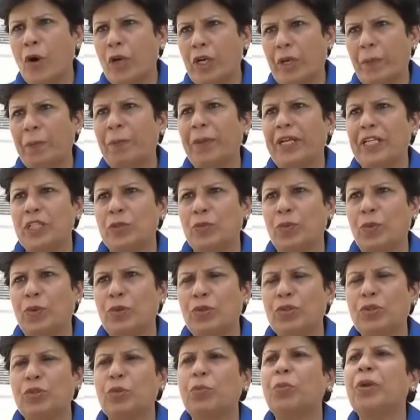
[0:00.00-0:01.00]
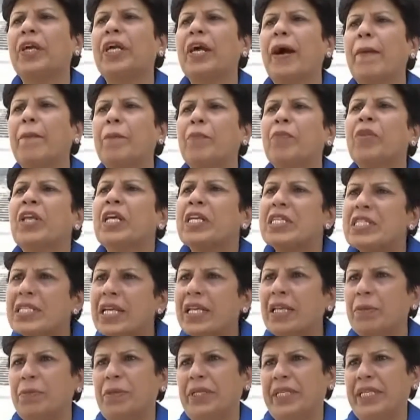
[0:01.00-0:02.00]
Olympic sport to become
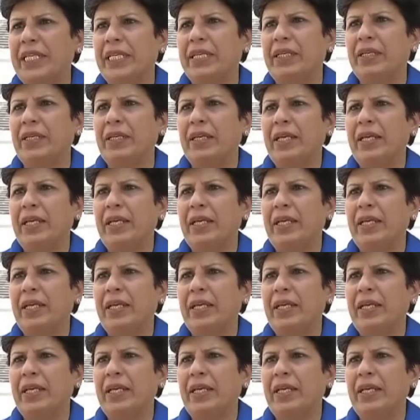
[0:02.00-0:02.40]
celebrity.